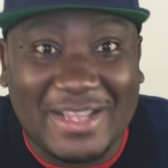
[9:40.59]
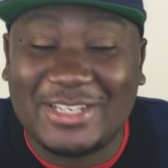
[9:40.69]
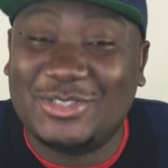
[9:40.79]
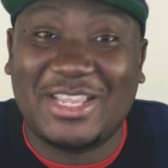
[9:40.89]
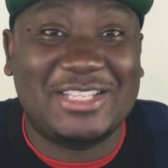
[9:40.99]
I
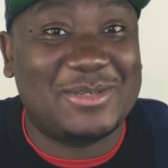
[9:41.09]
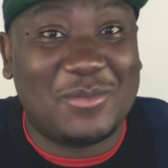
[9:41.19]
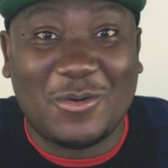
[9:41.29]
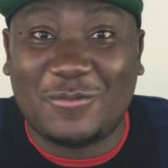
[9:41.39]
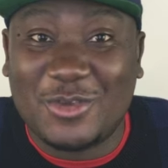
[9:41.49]
need to get some
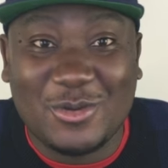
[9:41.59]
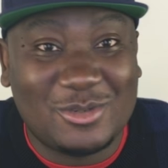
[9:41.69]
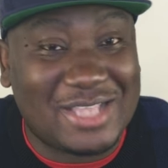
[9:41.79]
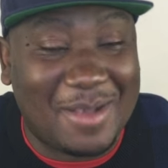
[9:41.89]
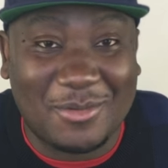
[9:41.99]
more
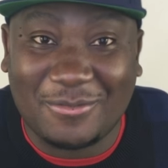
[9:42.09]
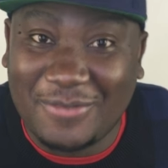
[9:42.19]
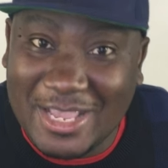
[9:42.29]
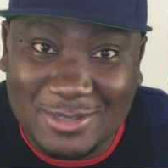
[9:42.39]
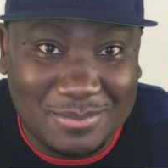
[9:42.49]
views. I'm on
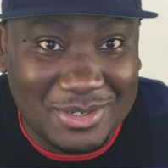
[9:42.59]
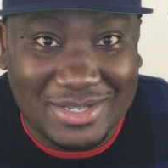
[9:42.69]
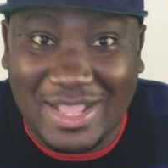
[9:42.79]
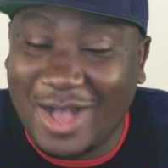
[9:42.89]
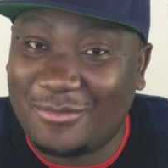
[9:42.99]

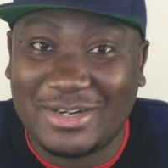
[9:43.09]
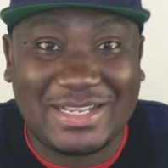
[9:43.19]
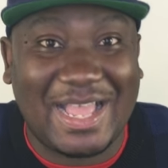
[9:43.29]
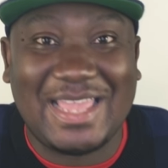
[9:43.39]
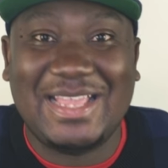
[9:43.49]
Facebook,
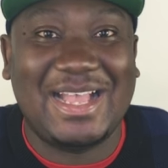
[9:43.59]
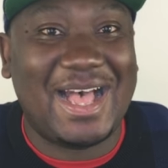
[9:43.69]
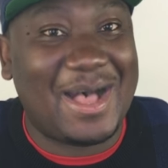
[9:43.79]
Alfred Kainga.